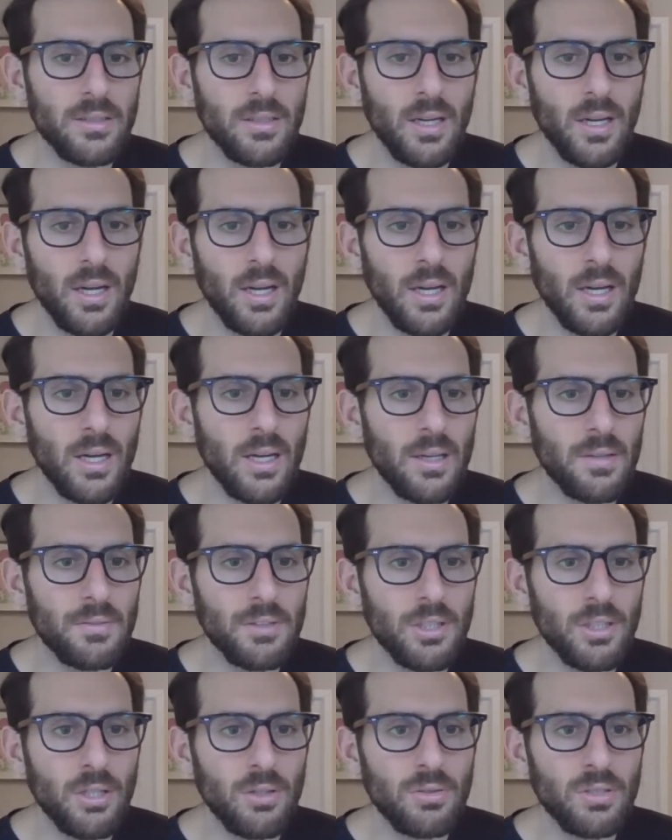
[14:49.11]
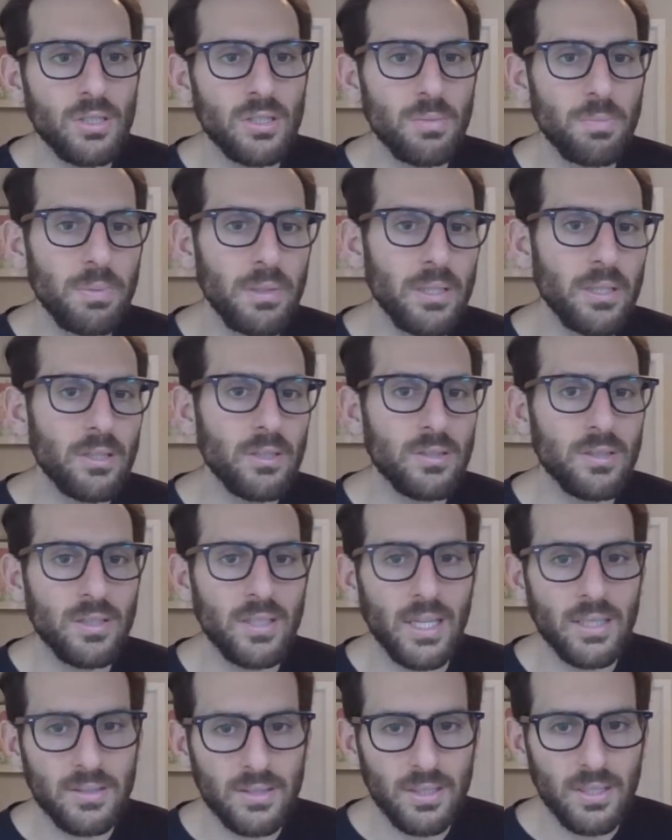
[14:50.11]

uh, you know, disappears and that's